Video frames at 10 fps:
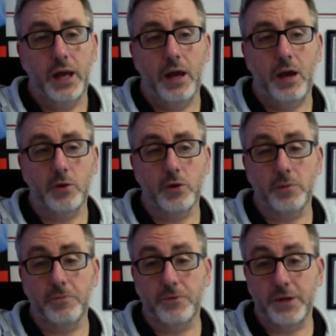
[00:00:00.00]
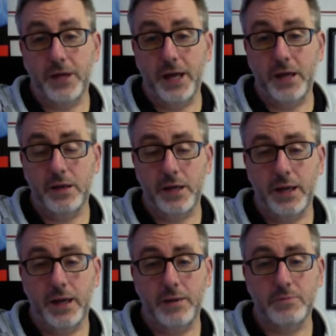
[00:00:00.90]
I'm going up for the day,
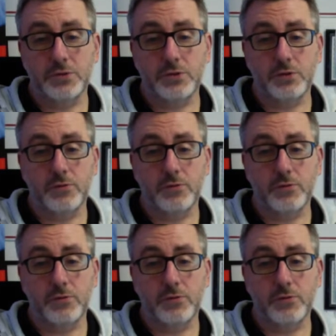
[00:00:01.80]
so